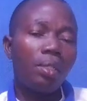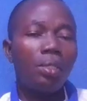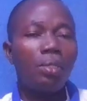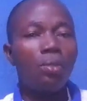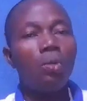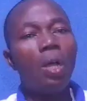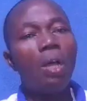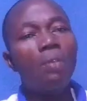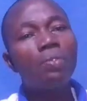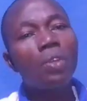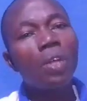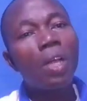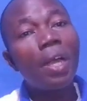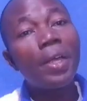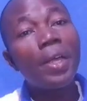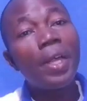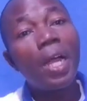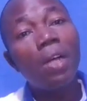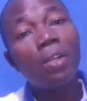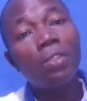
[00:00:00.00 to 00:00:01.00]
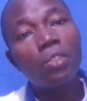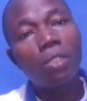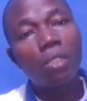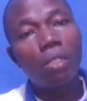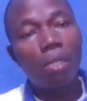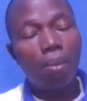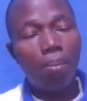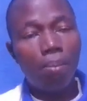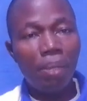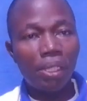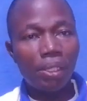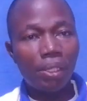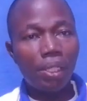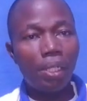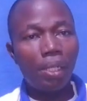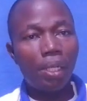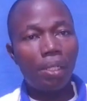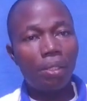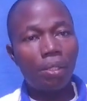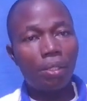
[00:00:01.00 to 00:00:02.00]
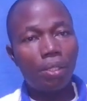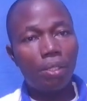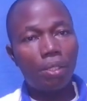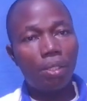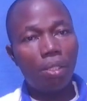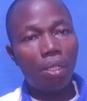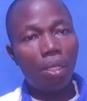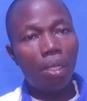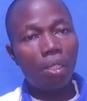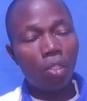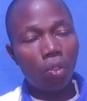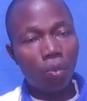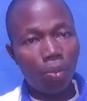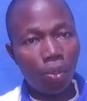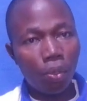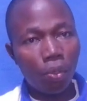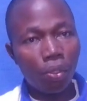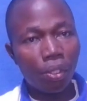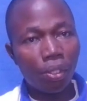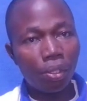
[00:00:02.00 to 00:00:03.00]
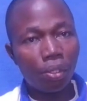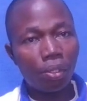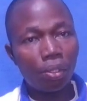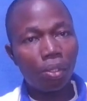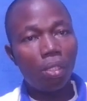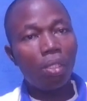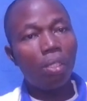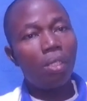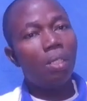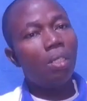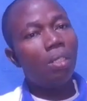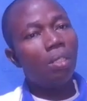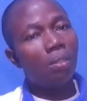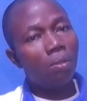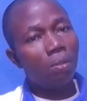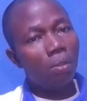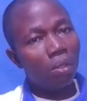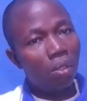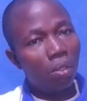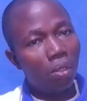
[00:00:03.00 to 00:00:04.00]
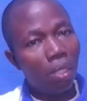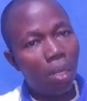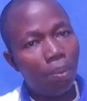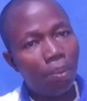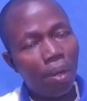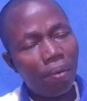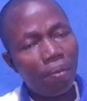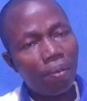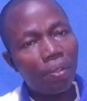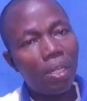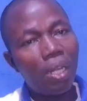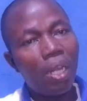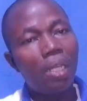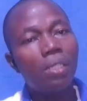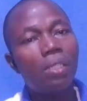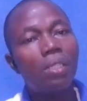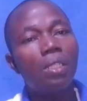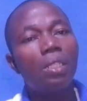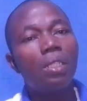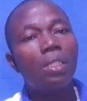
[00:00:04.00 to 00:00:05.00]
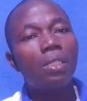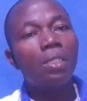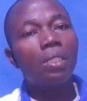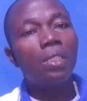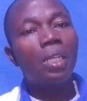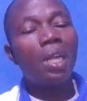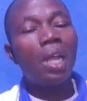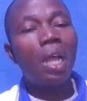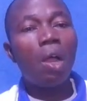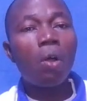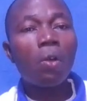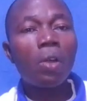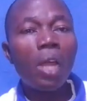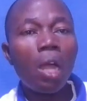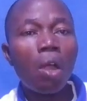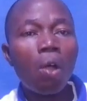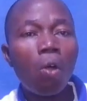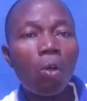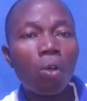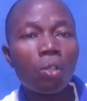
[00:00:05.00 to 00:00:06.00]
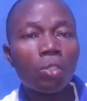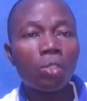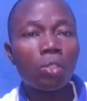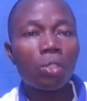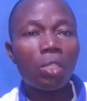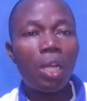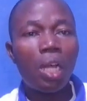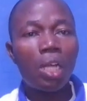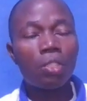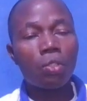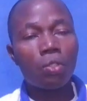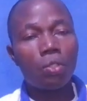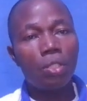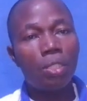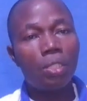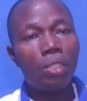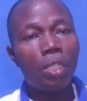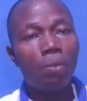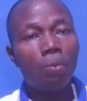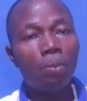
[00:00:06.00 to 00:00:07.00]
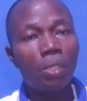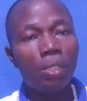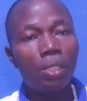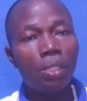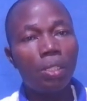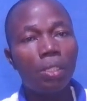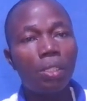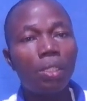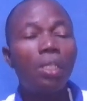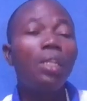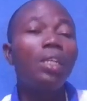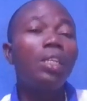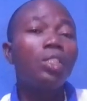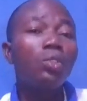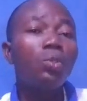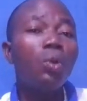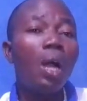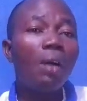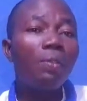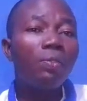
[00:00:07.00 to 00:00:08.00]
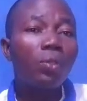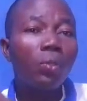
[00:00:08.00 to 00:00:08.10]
you have to carry out maintenance on the building. Apart from that, there are other costs associated with it. You have